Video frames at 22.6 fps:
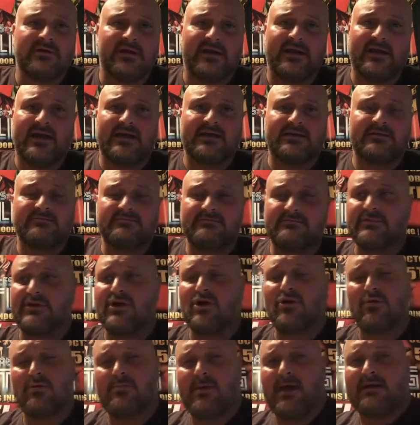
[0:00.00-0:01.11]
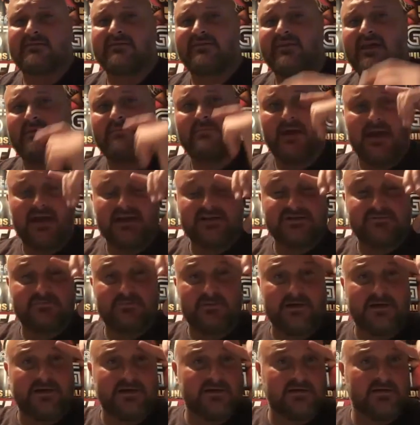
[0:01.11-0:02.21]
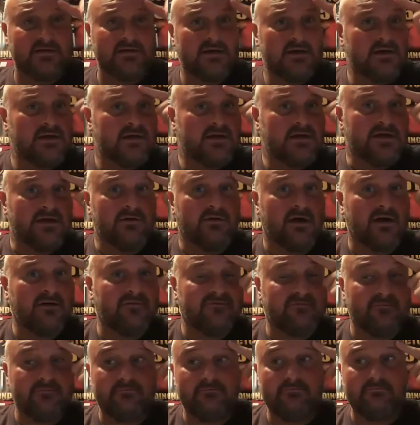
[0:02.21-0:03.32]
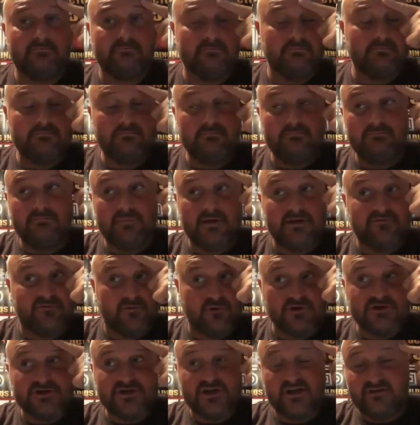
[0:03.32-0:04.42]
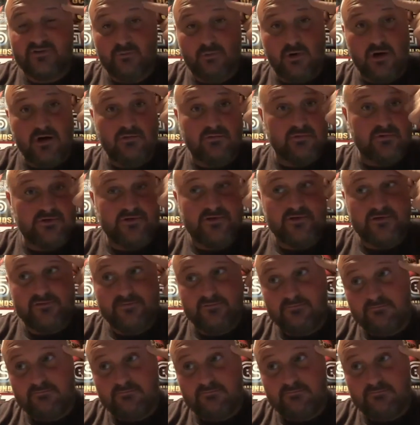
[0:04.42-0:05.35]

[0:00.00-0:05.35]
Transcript: And going back to that match, but, I've been fortunate to work with